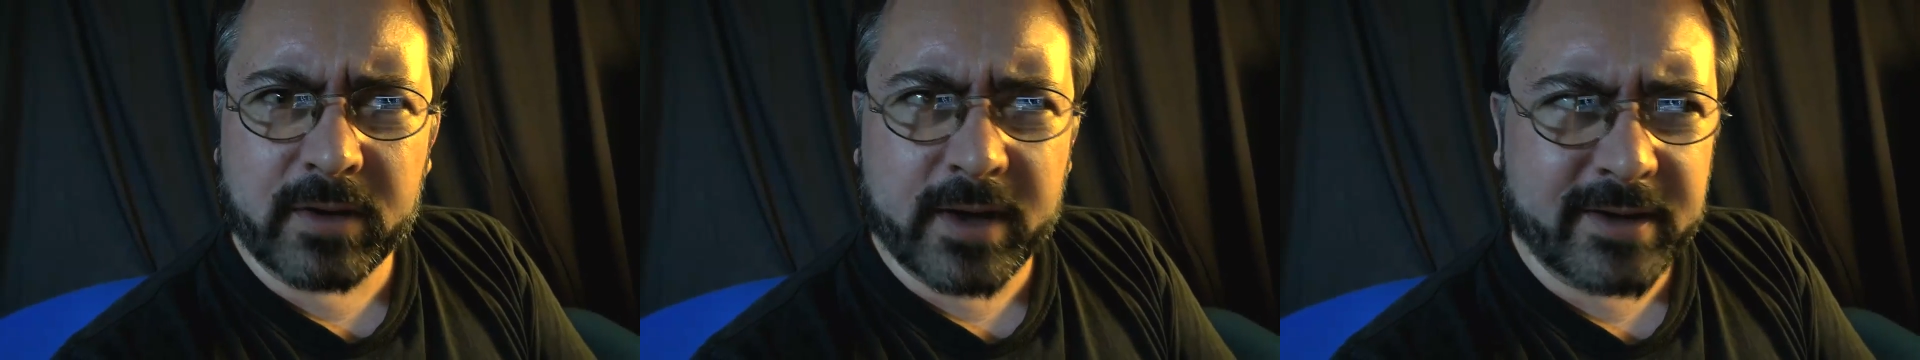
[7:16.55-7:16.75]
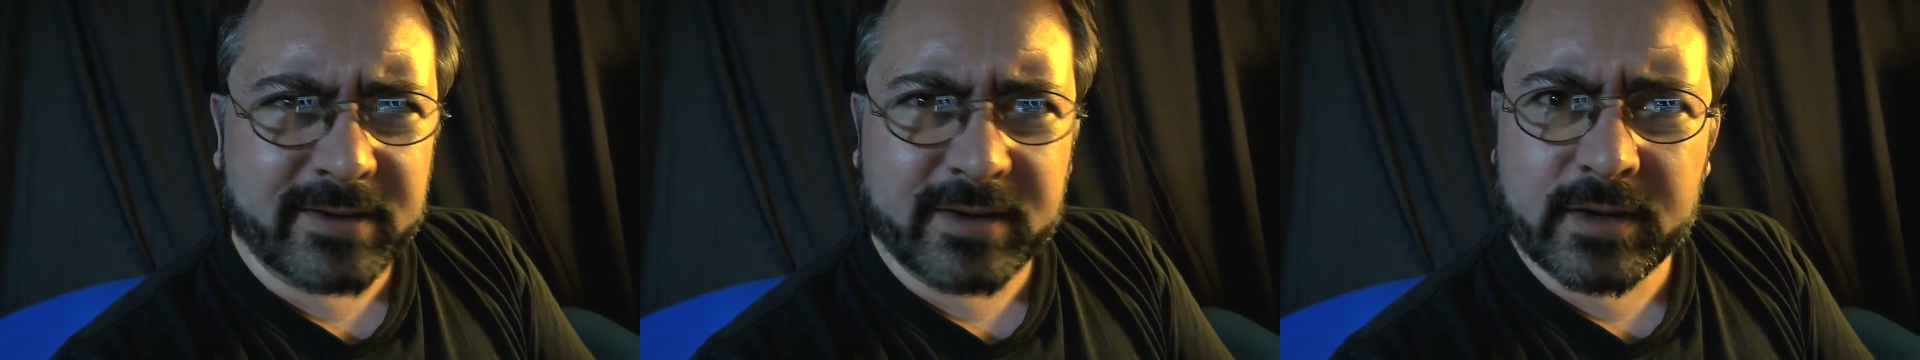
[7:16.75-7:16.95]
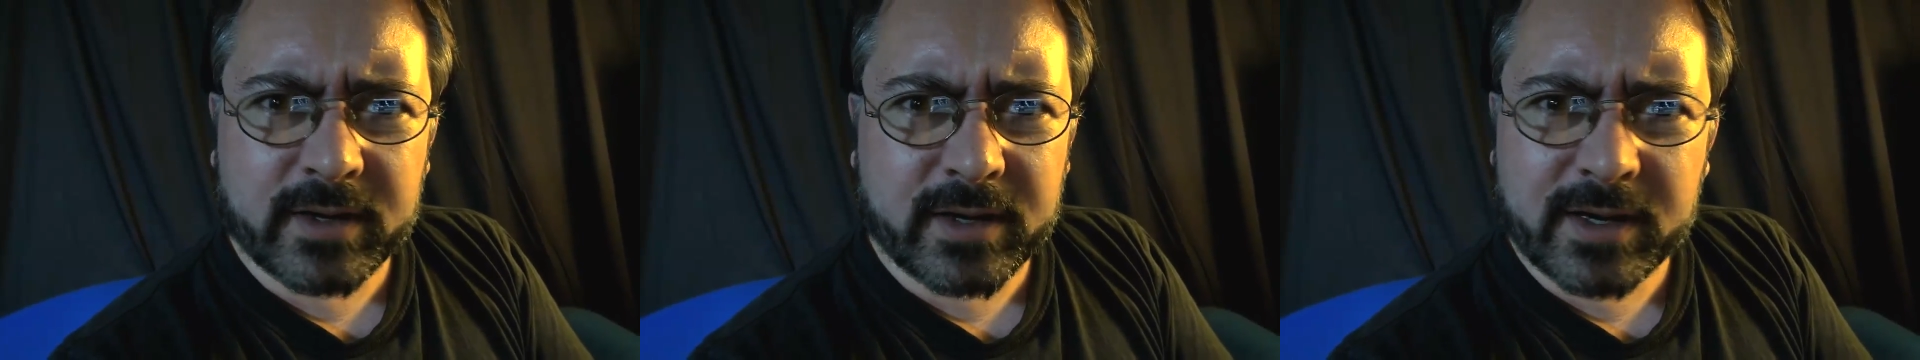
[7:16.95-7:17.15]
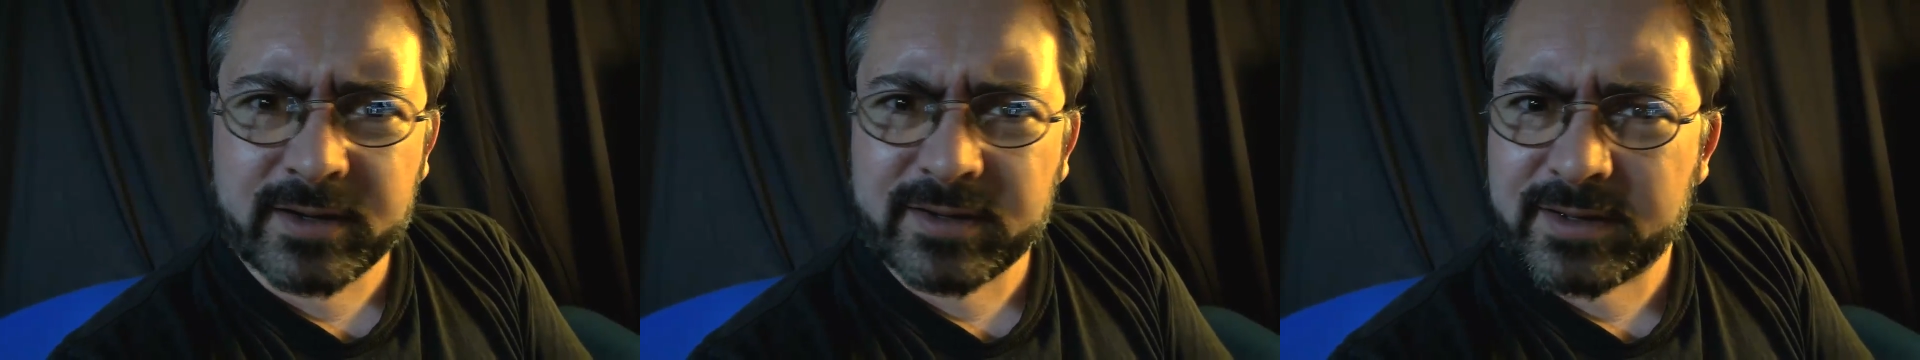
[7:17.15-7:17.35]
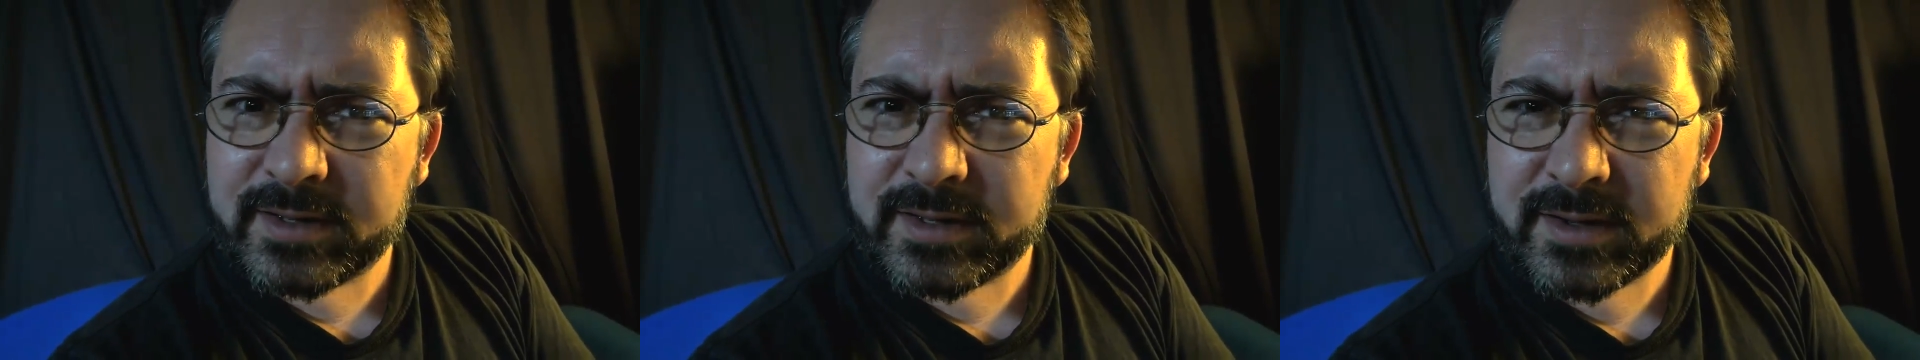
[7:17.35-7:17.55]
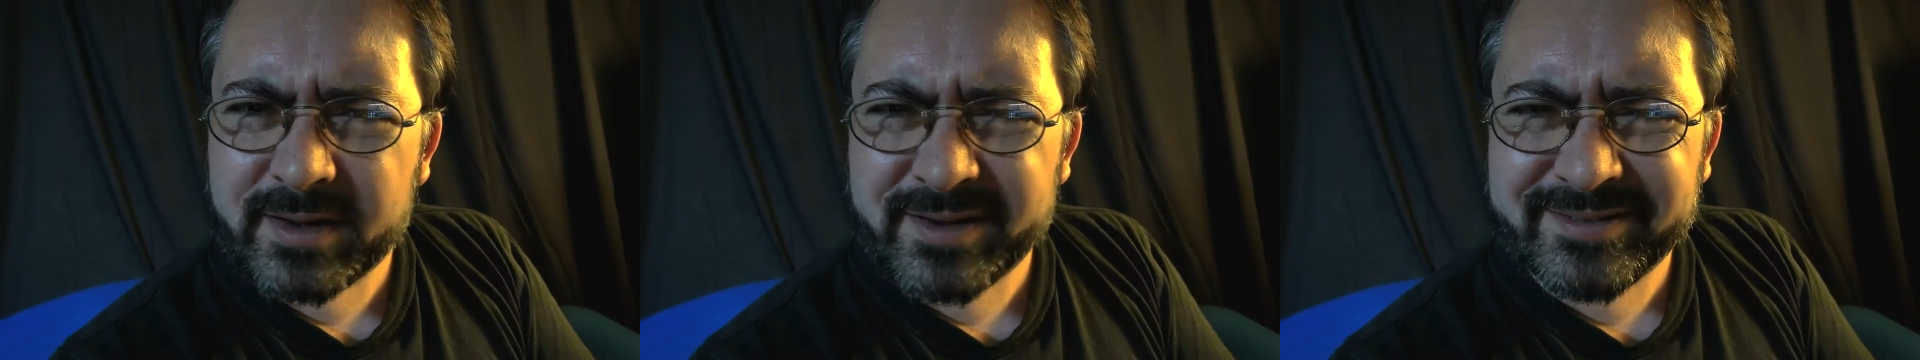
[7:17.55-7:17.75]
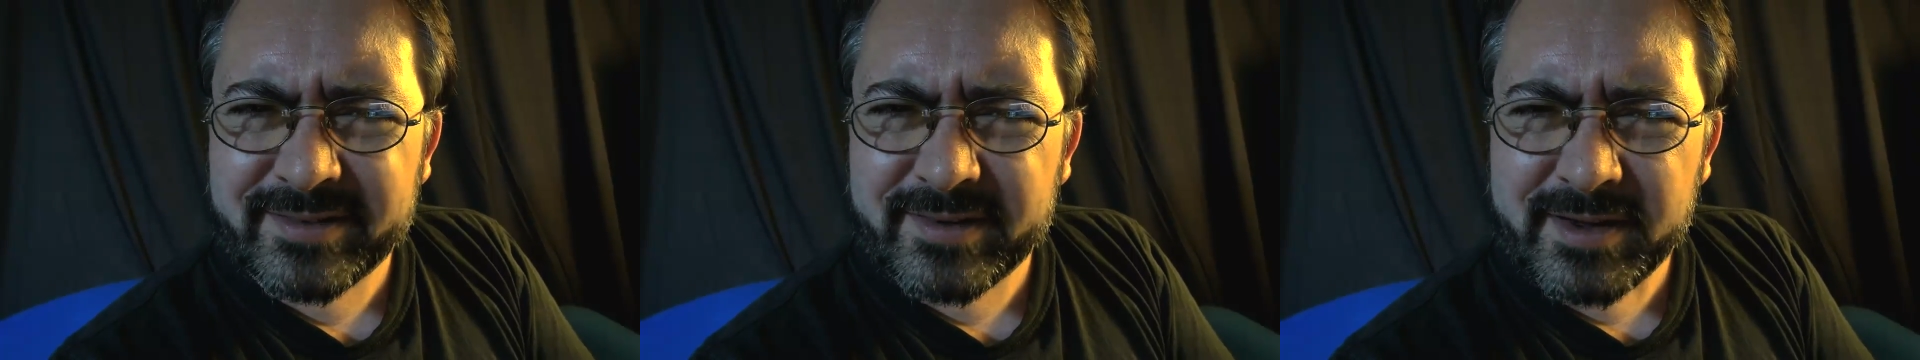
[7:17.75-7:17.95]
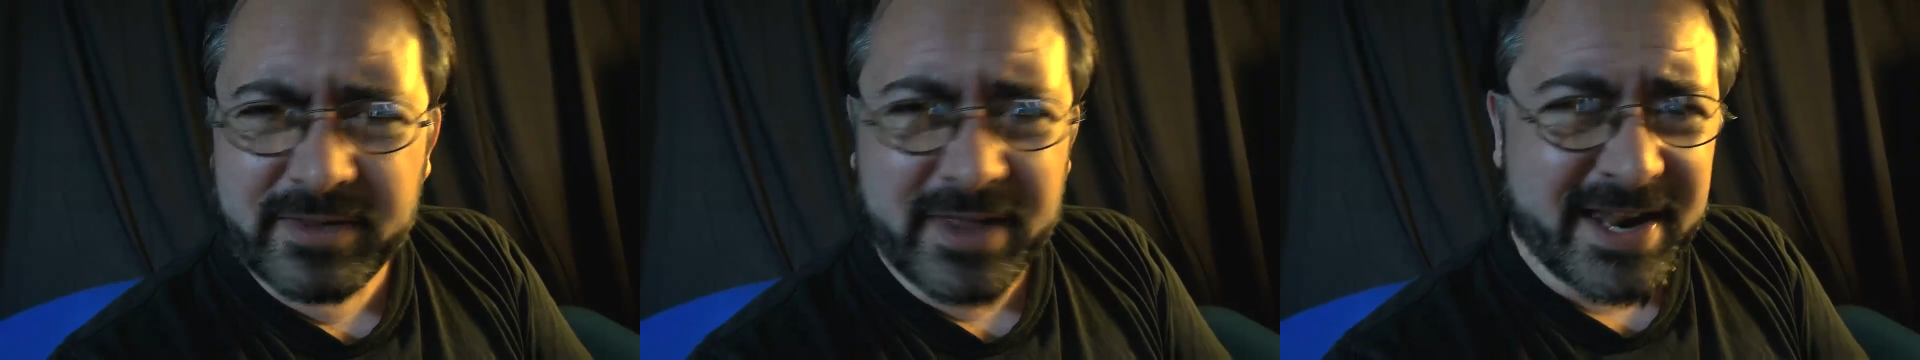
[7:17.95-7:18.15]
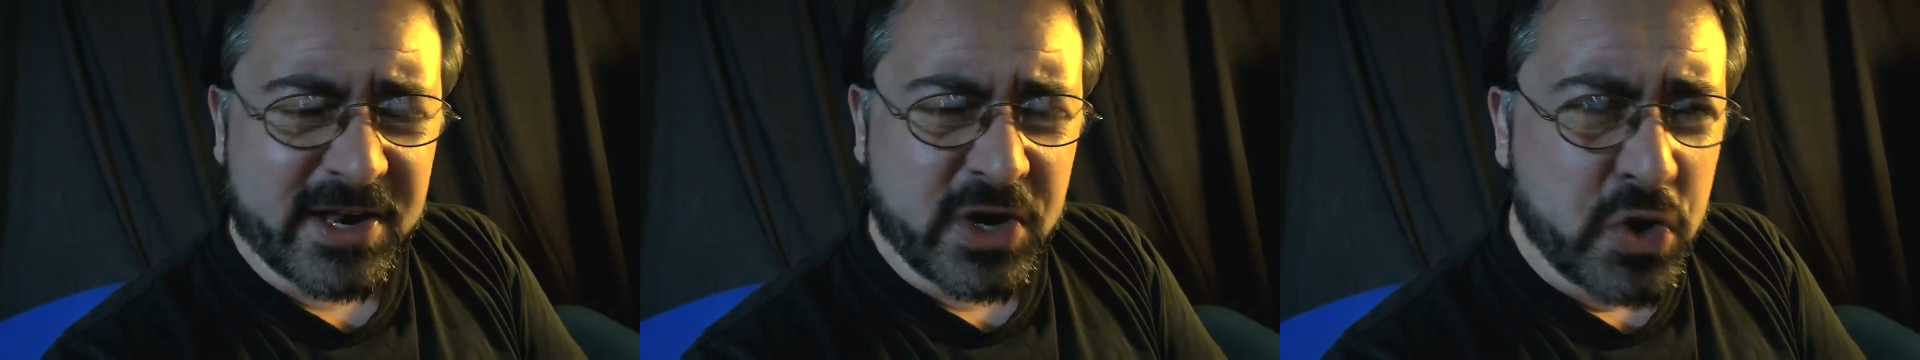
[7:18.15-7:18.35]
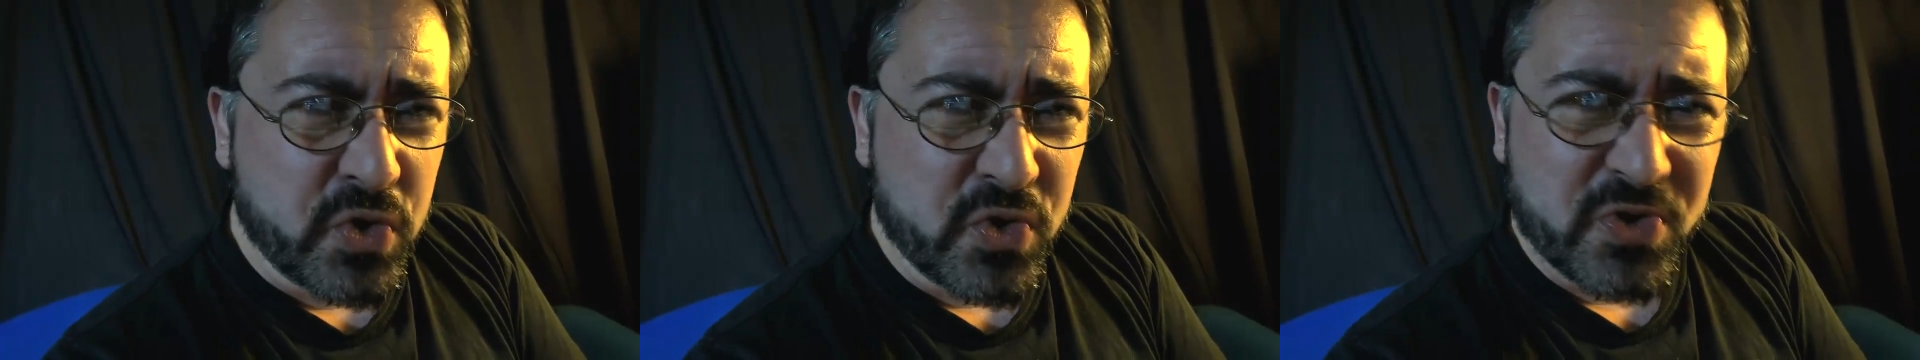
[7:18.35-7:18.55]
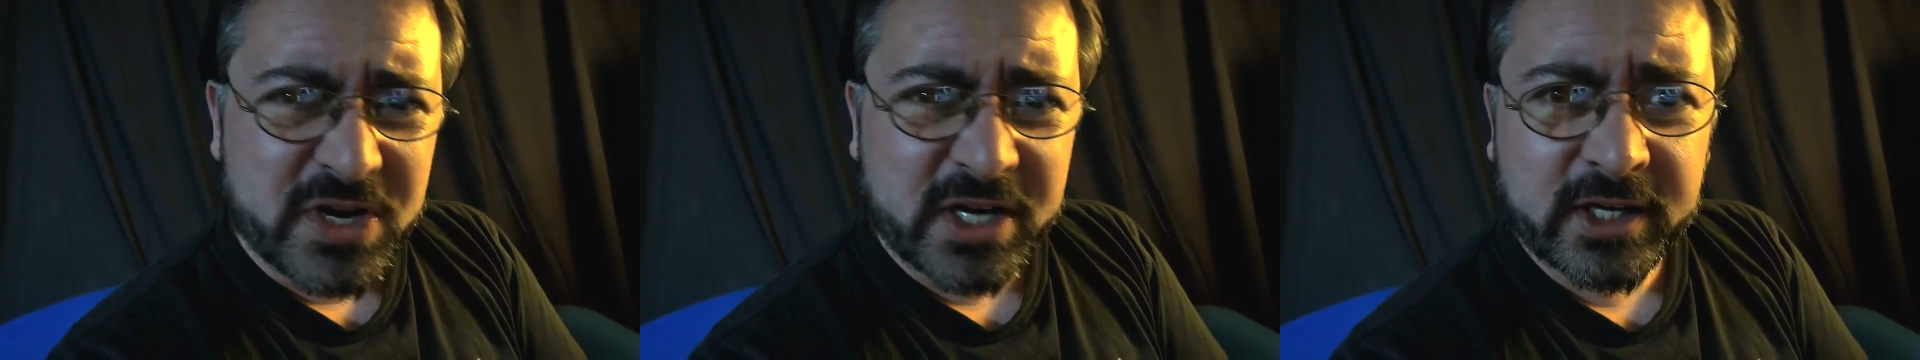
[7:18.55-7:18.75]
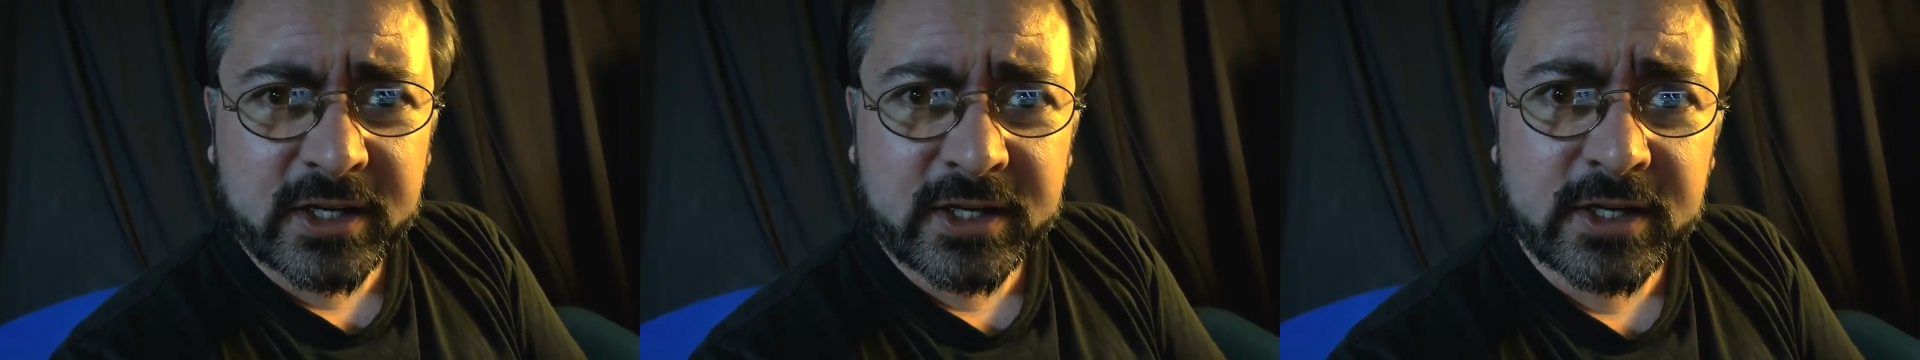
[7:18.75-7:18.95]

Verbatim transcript: uh, uh, are they nude?